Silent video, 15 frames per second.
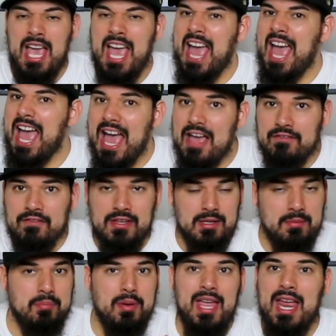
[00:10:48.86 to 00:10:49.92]

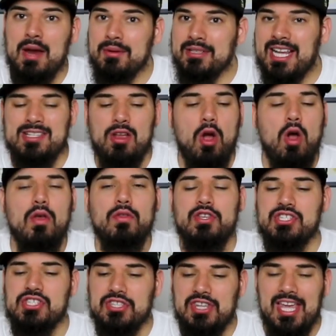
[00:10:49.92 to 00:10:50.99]
heaven, paradise, all
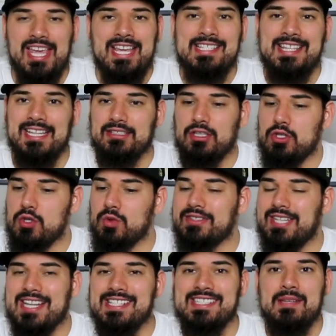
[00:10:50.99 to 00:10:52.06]
these things that the New
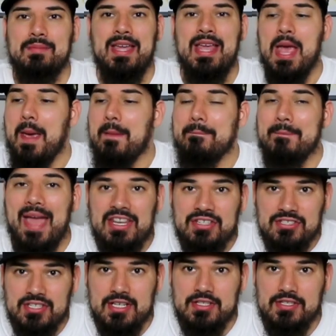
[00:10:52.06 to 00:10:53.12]
Testament
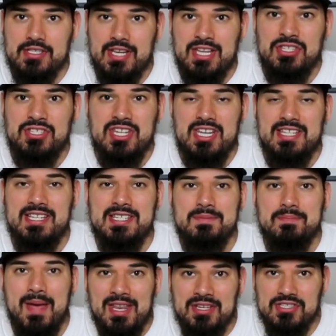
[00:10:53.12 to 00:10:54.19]
mentions and Jesus
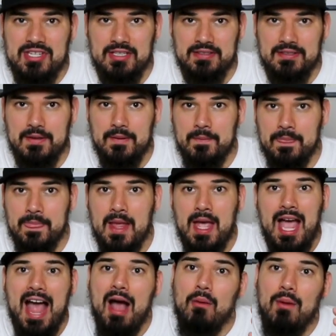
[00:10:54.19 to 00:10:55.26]
mentioned.
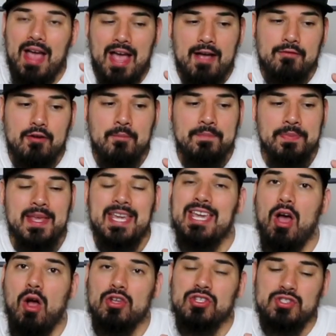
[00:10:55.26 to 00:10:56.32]
However, he
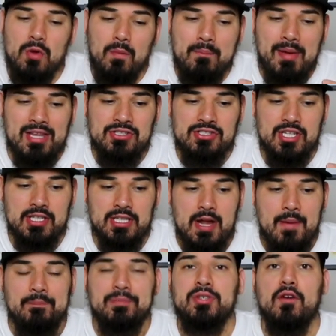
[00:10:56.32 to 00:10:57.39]
also mentioned
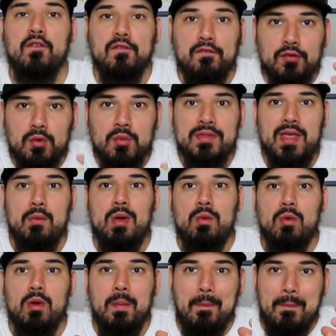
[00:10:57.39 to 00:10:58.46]
the fruit that we
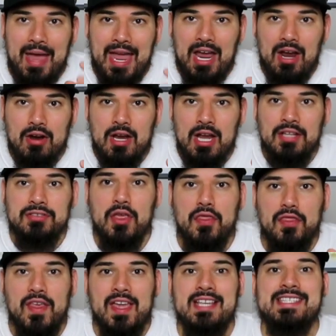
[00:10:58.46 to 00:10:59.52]
would bear, the
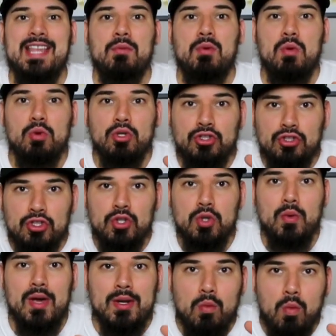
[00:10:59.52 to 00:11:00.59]
things that we would
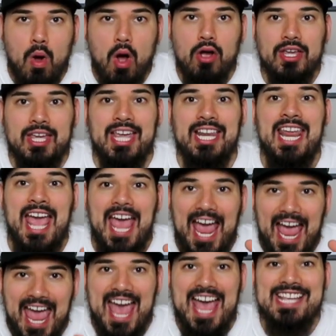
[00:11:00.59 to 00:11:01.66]
do and walk in
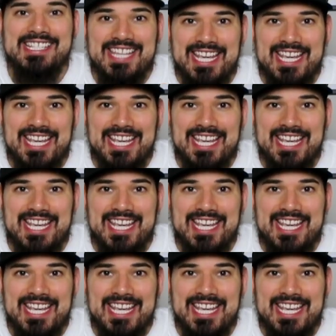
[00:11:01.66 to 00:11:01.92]
as